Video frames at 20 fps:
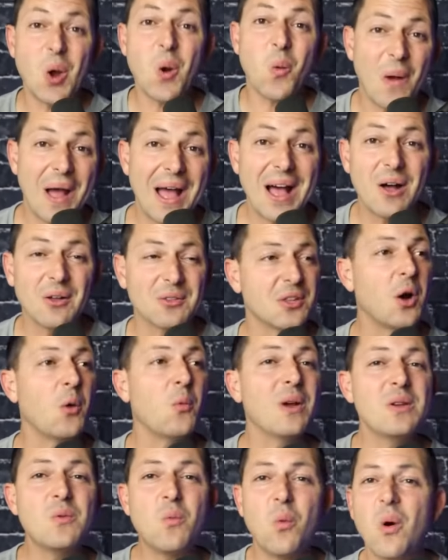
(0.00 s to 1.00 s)
well. Don't
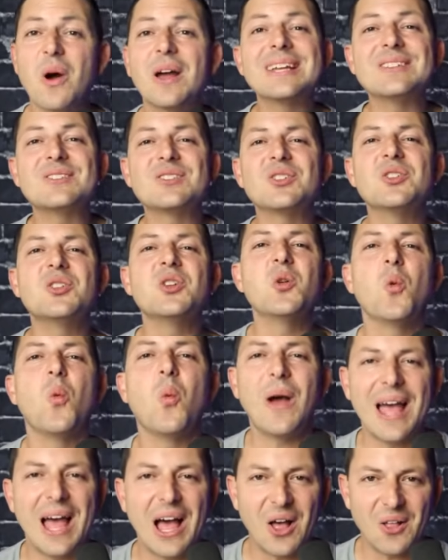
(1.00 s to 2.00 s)
we want it to do
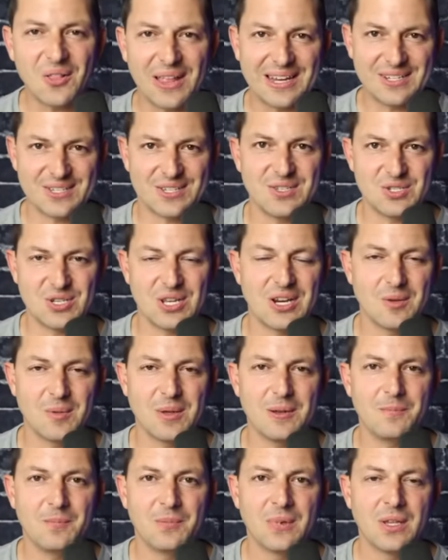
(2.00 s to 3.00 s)
well, ladies and gentlemen?
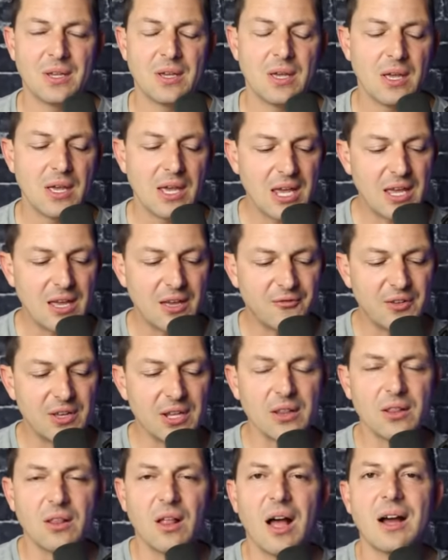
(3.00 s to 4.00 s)
If it
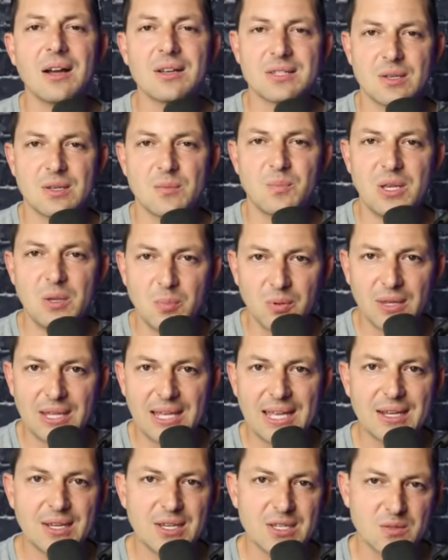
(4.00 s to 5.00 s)
locks some people
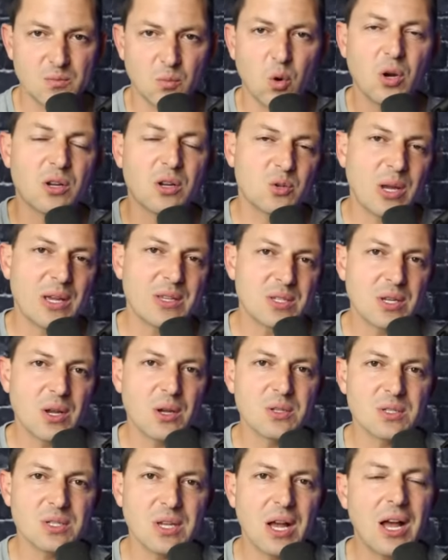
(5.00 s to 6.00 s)
in because mortgage rates
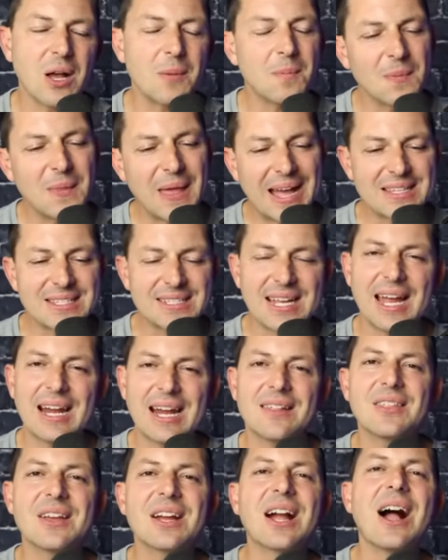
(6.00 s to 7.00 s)
goes up, that's kind
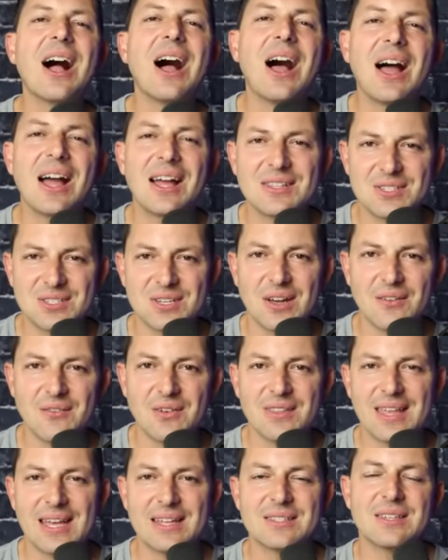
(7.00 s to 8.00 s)
of the cons of
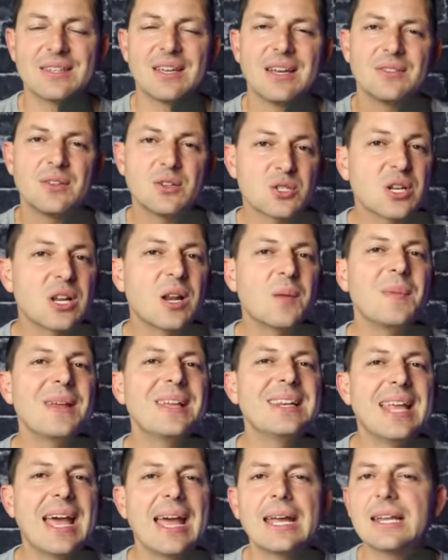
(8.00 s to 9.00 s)
it. That's there's going to be
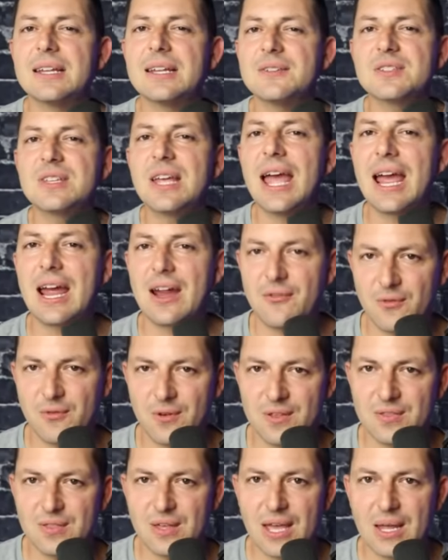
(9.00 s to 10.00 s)
negatives to
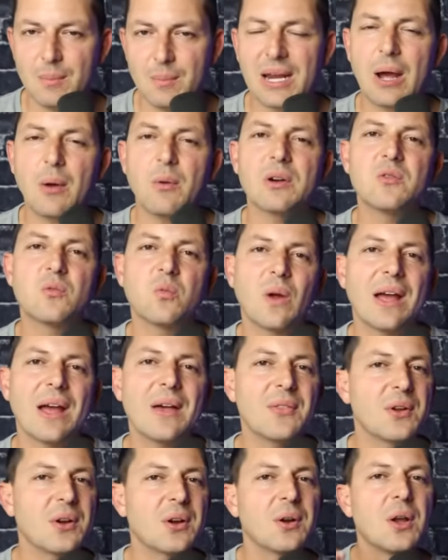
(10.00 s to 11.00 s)
everything, but I would
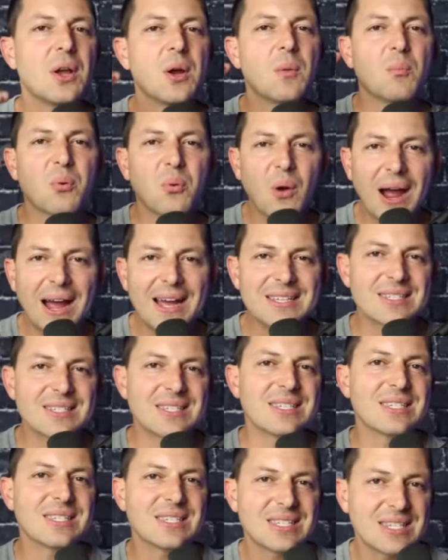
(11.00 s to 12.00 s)
rather
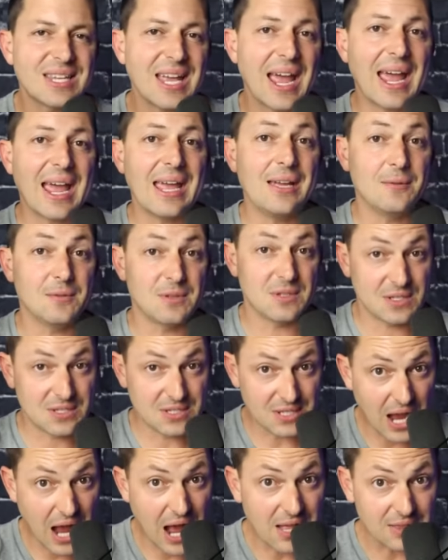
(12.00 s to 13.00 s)
prices stay
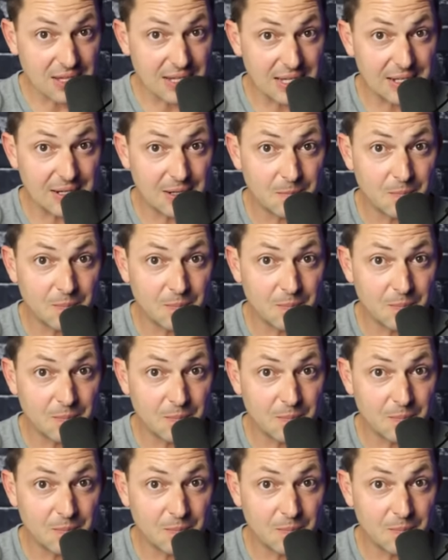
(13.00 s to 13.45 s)
solid